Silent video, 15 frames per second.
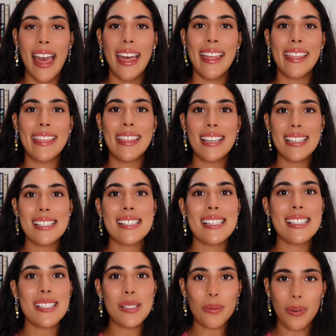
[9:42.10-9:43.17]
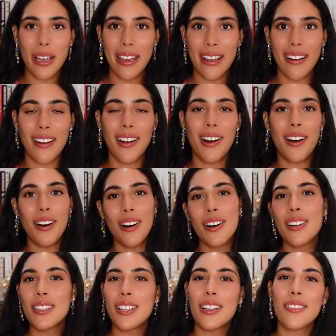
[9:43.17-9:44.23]
This is where
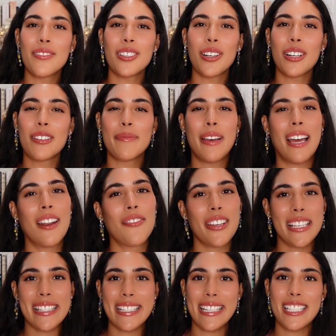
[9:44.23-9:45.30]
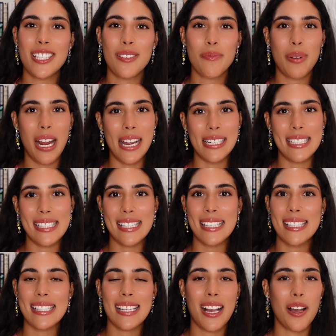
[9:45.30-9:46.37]
all of your manifestation
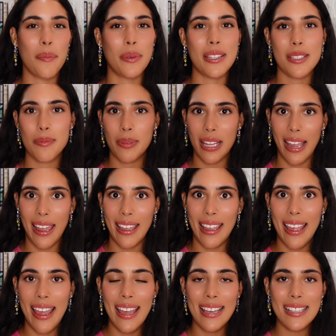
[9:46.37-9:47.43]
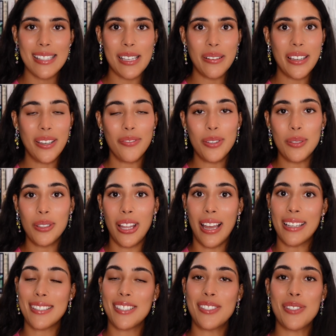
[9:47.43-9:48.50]
practices come into play. So if you
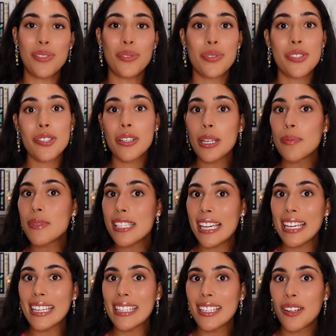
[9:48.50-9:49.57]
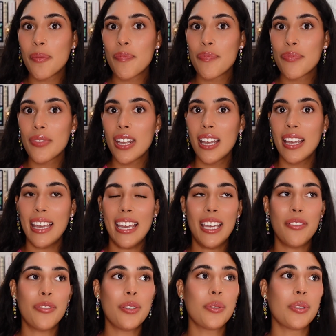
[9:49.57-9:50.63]
like to do scripting,
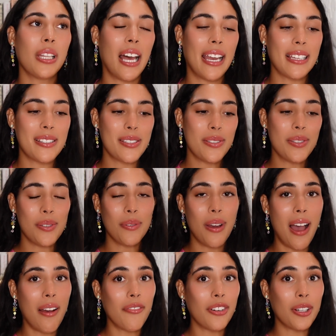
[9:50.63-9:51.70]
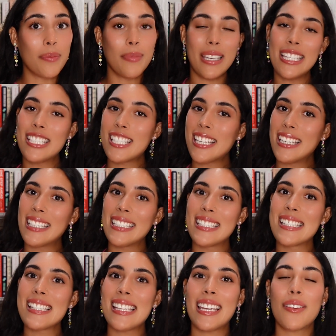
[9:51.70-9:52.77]
if you like to do
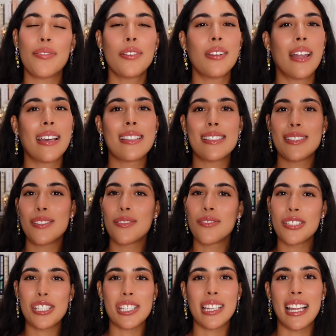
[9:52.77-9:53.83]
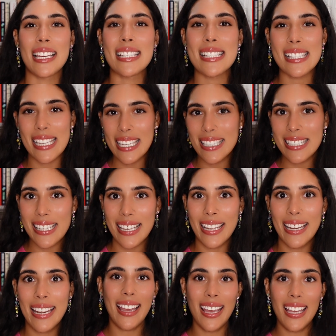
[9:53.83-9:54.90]
affirmations, if you like to do
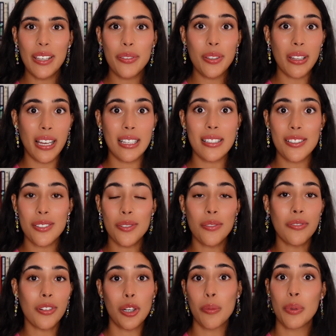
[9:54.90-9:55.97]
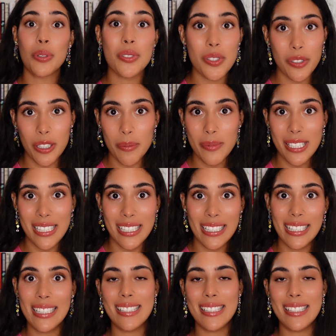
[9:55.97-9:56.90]
visualization, if you like to do verbal scripting.